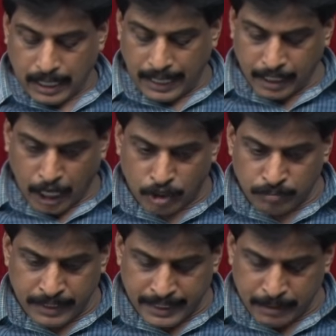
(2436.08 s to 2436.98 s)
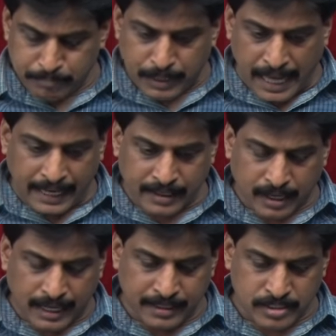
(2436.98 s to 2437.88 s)
And how many
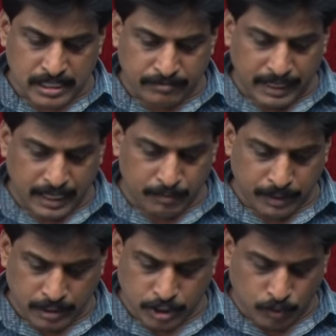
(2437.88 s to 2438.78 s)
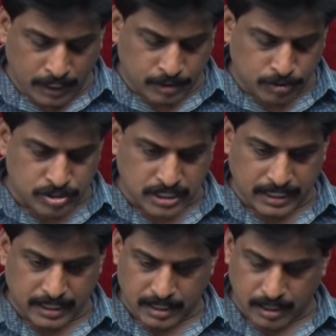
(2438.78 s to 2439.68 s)
blank lines available you want to
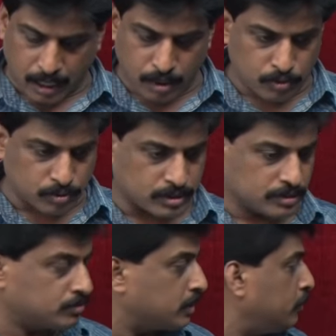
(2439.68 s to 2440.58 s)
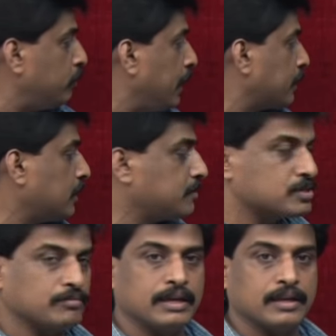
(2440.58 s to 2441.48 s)
see? Count, 3 blank
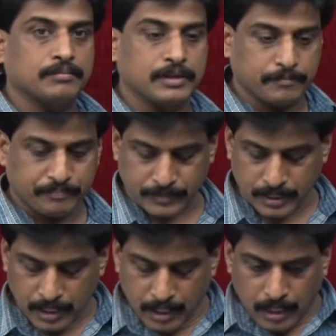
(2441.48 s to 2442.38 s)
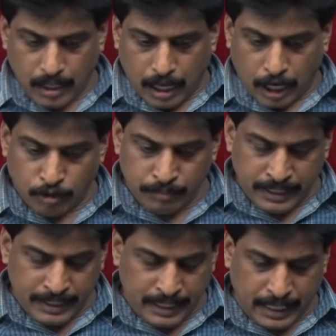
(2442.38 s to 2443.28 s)
lines available. How
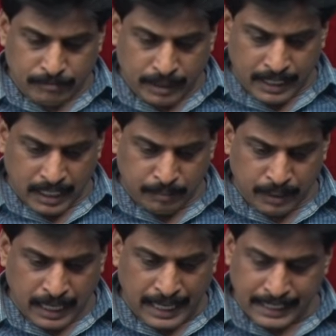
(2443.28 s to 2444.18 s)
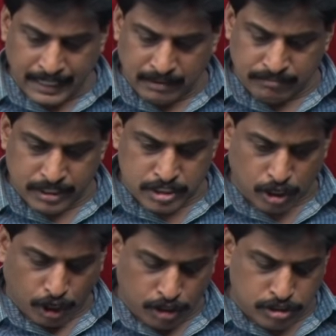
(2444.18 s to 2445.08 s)
many available line numbers
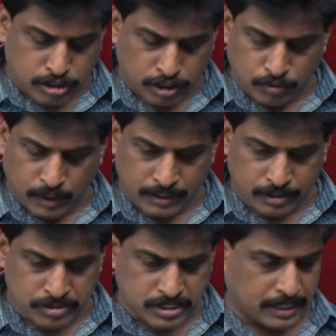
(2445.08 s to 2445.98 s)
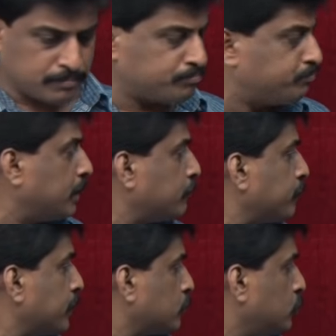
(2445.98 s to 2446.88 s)
also you want to see?
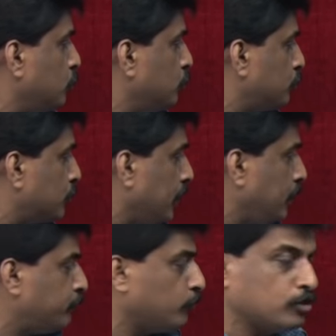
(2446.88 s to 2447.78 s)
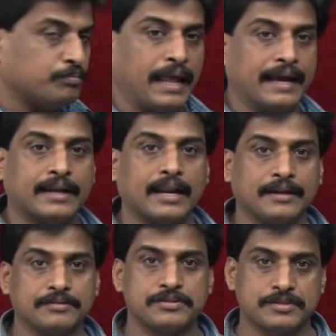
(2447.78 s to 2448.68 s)
Perfect, 2, 3, 4 blank
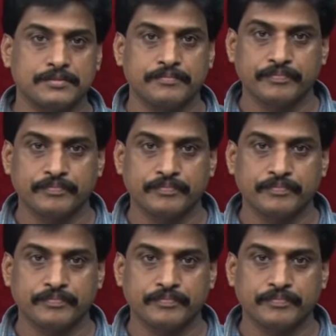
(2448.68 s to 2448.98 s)
lines.